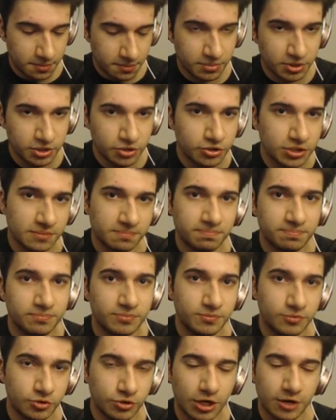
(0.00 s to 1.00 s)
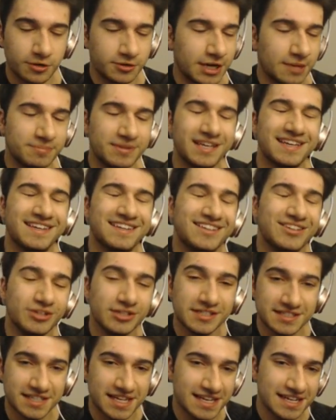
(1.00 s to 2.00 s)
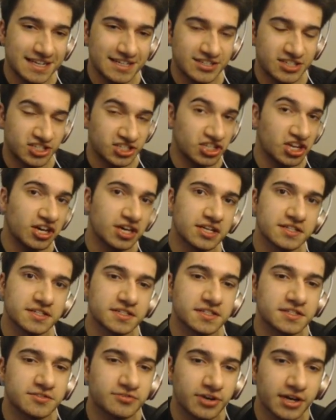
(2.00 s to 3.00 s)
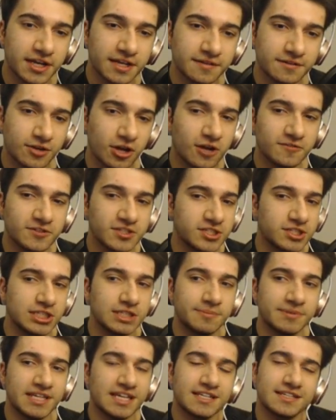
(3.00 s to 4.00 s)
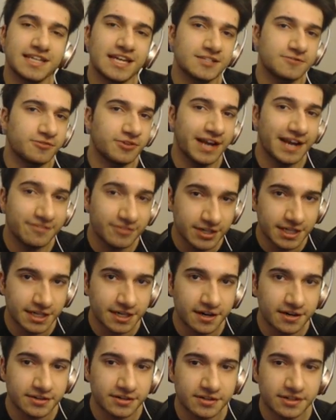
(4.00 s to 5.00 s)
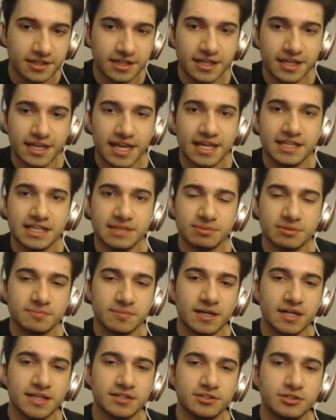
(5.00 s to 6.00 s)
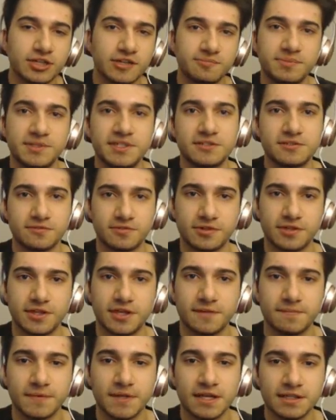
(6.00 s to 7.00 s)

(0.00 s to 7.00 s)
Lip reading: But you can, or not, you can say stuns, right? Obviously, but that's for every character. And keep in mind, you have beads for that.